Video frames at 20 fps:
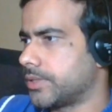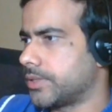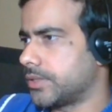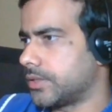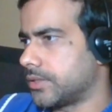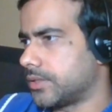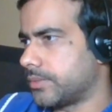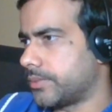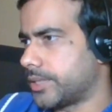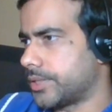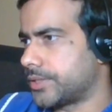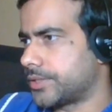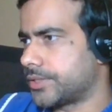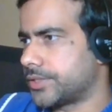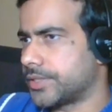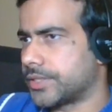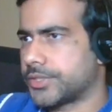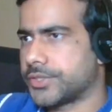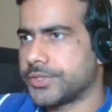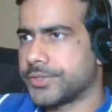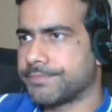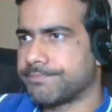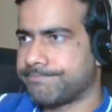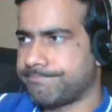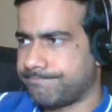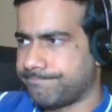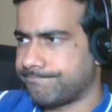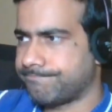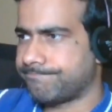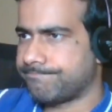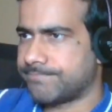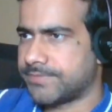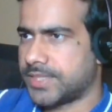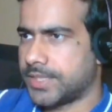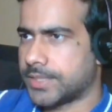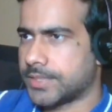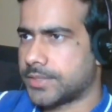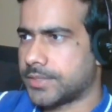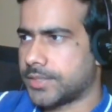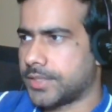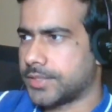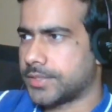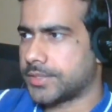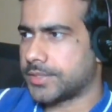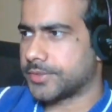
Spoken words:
me in the comment section. Thanks, guys.